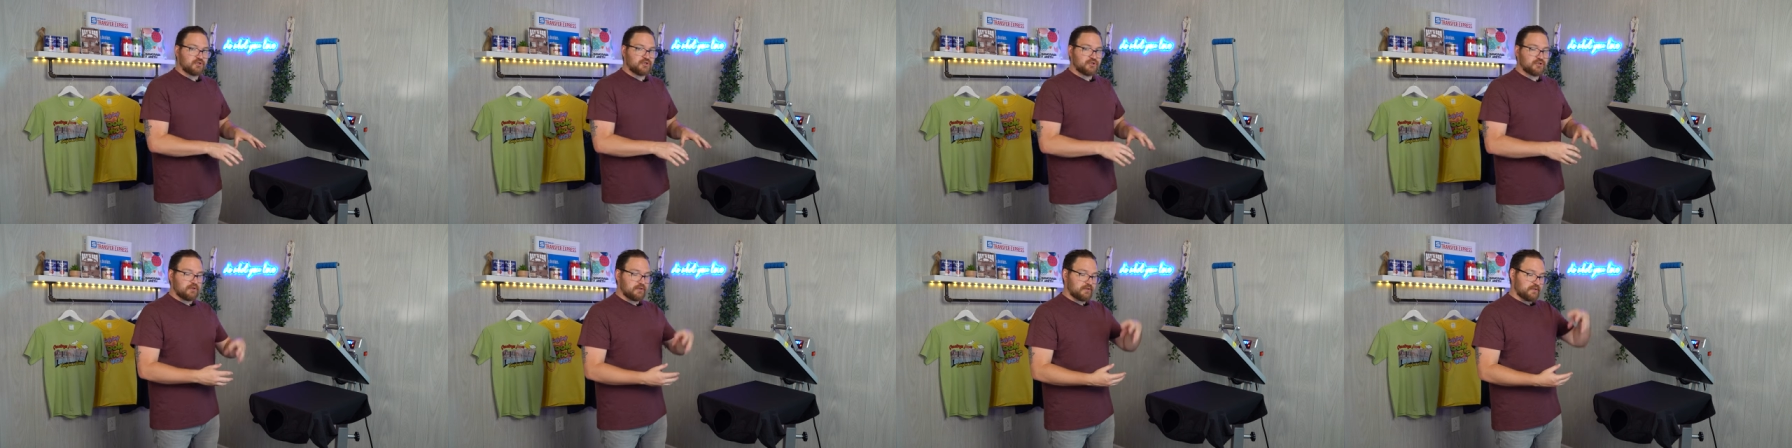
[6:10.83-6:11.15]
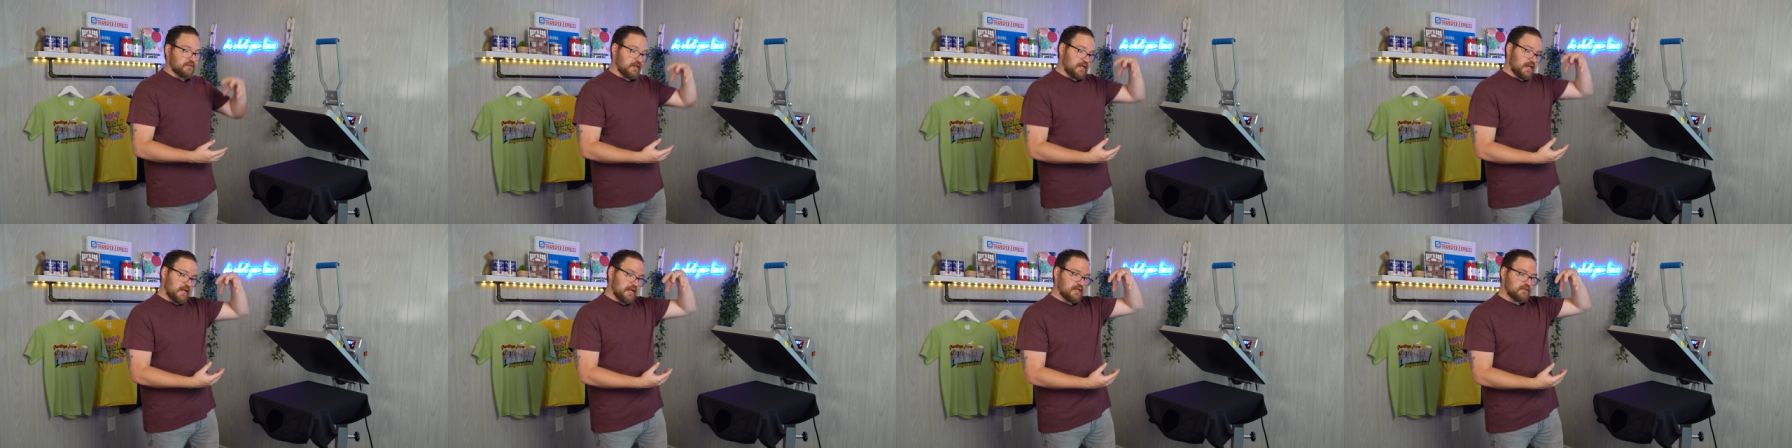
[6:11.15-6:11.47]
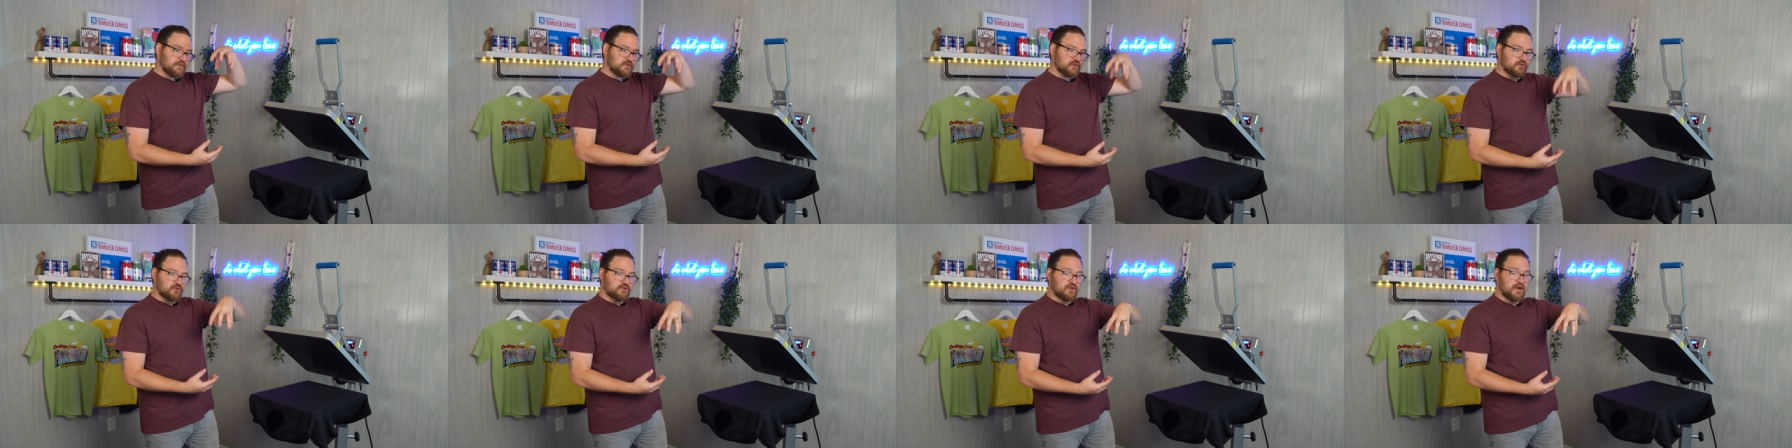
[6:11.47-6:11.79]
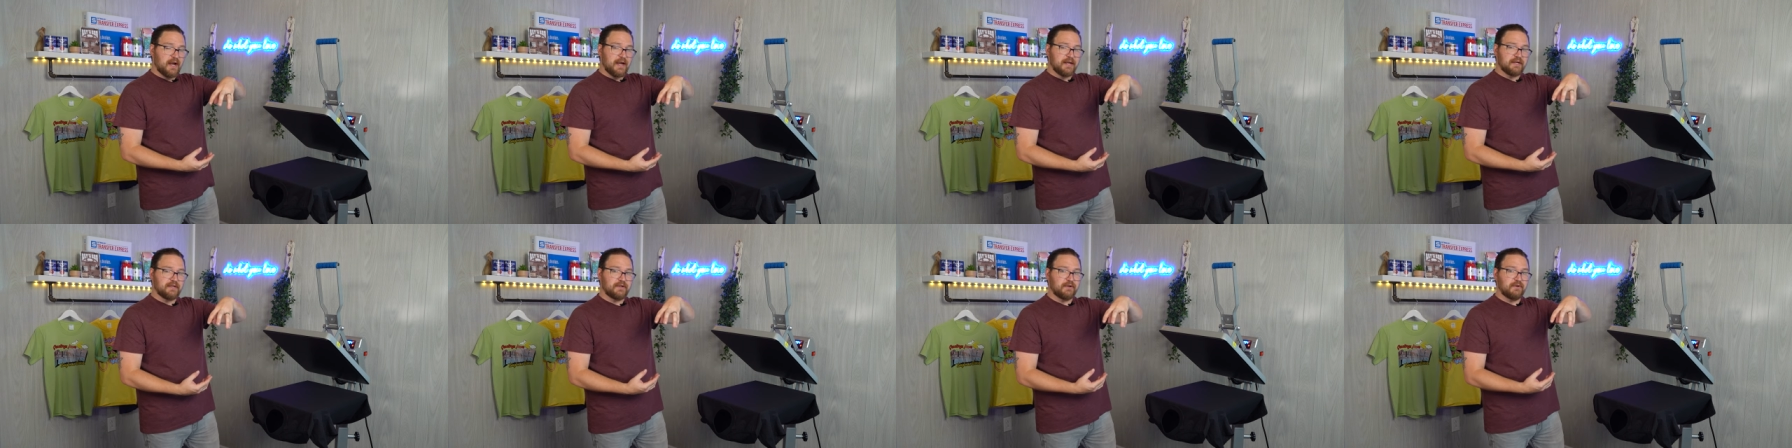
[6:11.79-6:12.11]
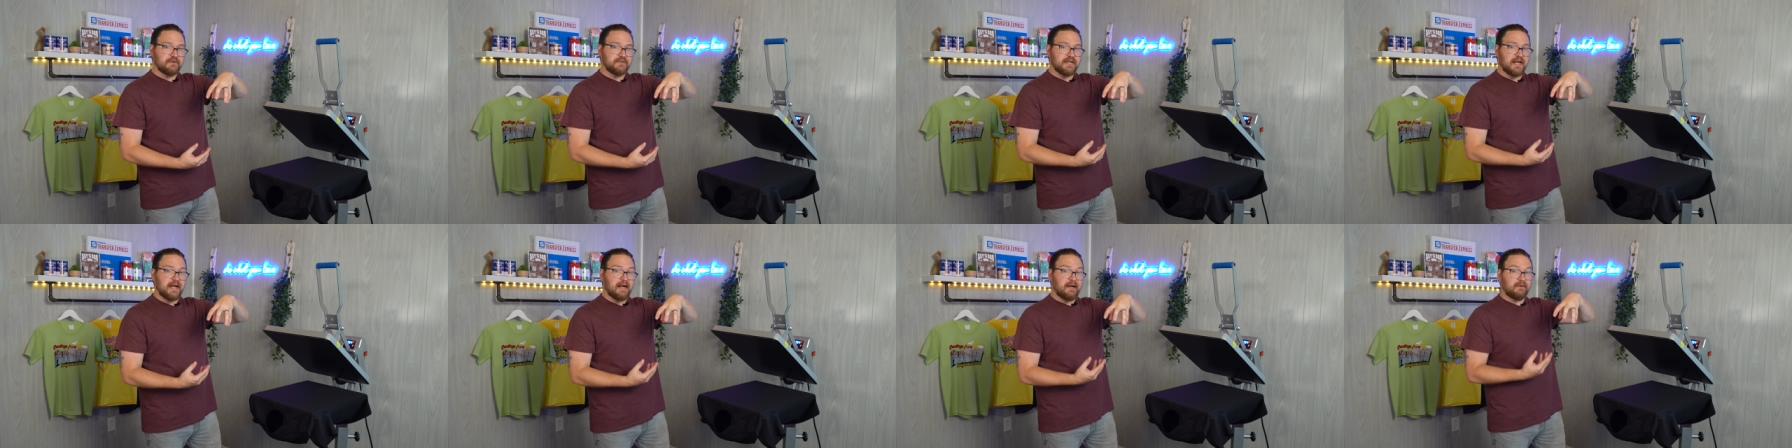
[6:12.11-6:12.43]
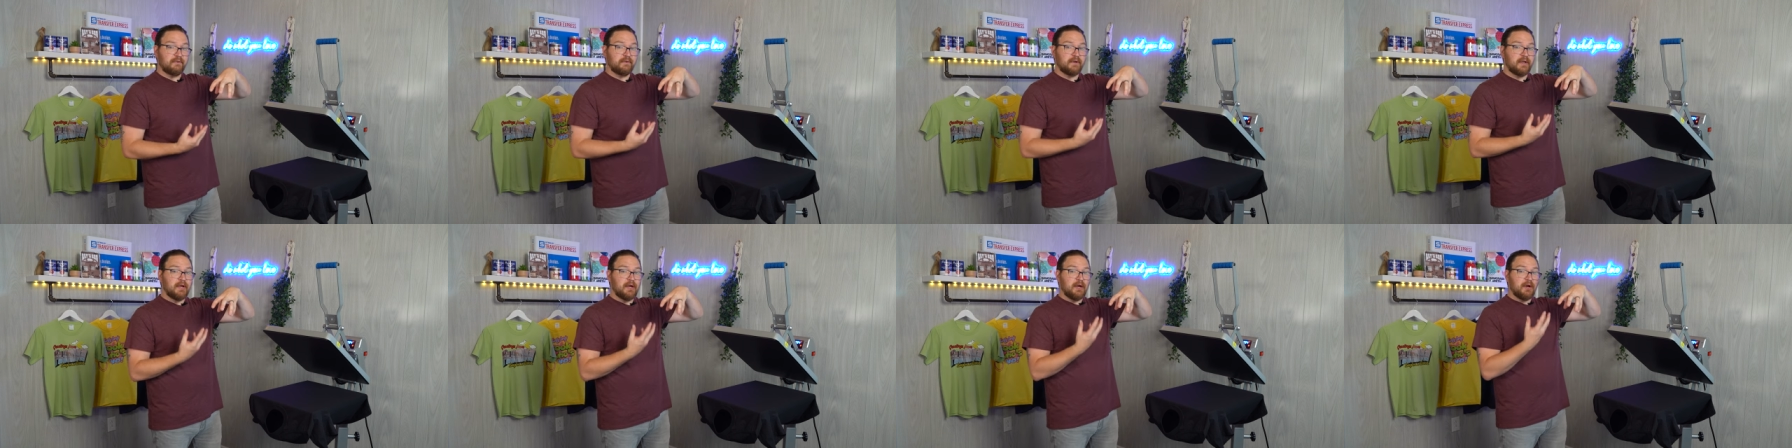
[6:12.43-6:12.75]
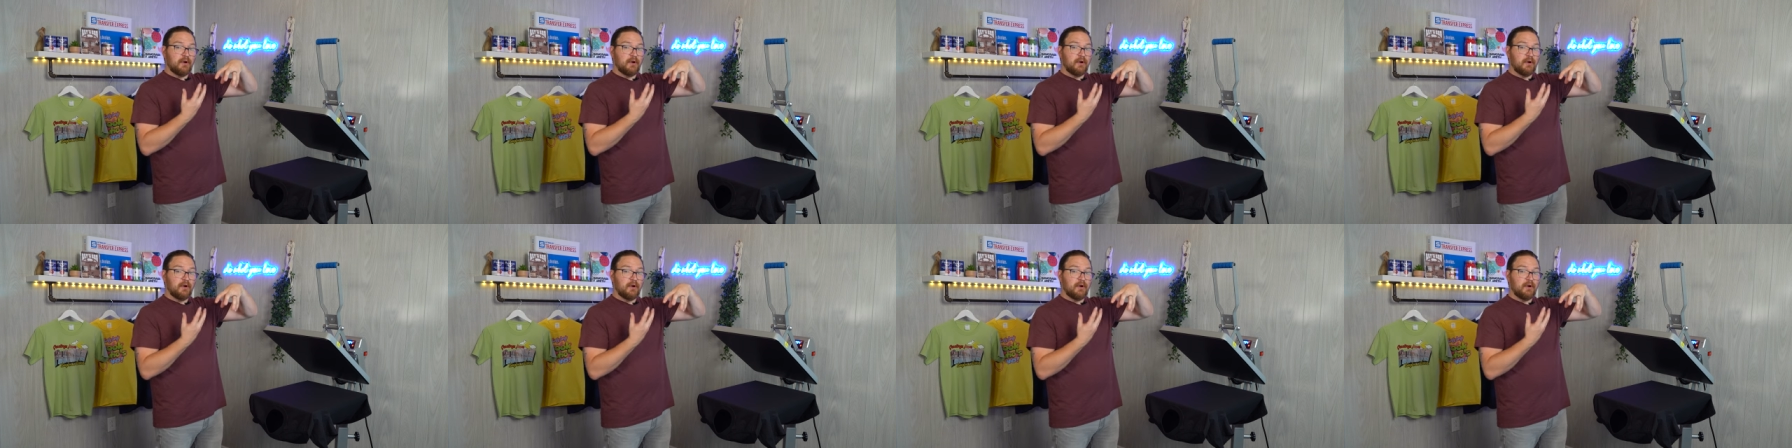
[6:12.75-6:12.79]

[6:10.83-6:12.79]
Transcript: shirt, the inks are trying to go down